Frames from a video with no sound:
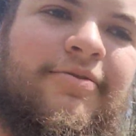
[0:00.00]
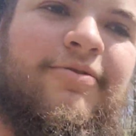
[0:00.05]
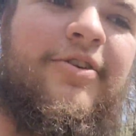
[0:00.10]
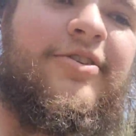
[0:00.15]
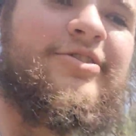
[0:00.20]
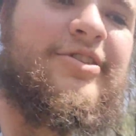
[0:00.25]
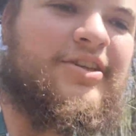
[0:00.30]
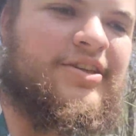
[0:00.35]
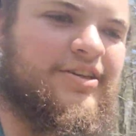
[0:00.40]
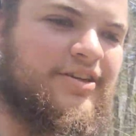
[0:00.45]
in
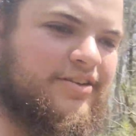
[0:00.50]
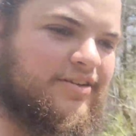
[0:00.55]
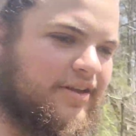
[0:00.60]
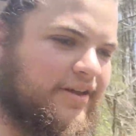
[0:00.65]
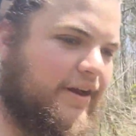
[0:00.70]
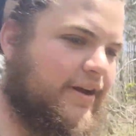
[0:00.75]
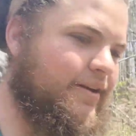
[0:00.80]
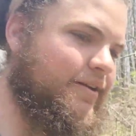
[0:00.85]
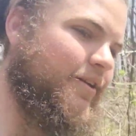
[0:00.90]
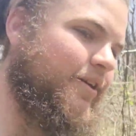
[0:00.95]
Virginia
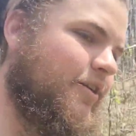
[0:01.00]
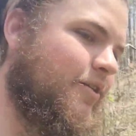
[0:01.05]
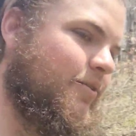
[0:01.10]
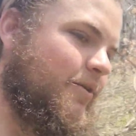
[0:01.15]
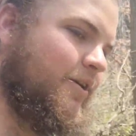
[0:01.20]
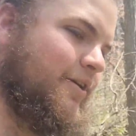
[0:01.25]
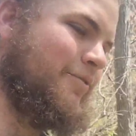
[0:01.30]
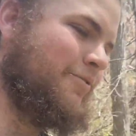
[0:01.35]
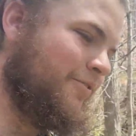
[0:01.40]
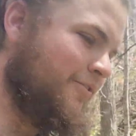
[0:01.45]
that I know
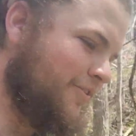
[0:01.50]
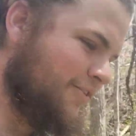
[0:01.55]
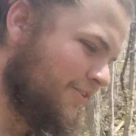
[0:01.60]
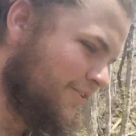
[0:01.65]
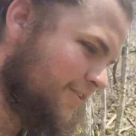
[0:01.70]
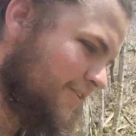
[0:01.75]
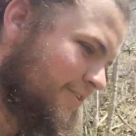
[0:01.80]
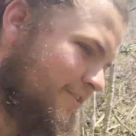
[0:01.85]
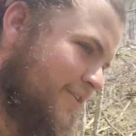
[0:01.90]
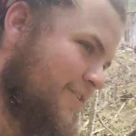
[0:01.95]
of.
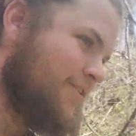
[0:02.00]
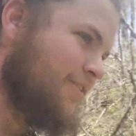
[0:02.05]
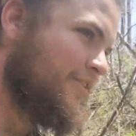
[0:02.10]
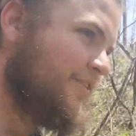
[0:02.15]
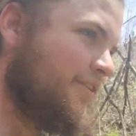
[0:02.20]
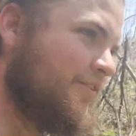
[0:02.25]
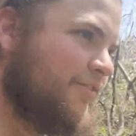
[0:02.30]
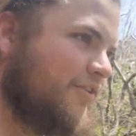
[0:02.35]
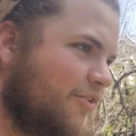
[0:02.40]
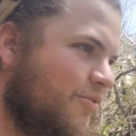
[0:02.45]

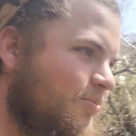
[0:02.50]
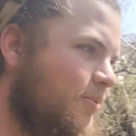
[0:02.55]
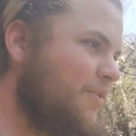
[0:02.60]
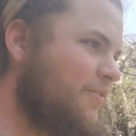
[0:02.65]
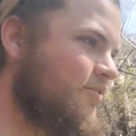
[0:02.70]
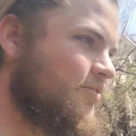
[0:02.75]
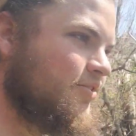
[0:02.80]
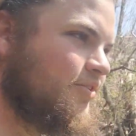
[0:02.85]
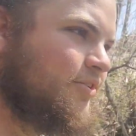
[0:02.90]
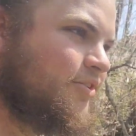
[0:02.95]
You know, I was
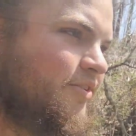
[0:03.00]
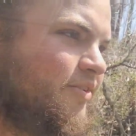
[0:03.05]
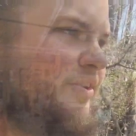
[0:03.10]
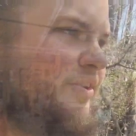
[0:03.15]
promised the whole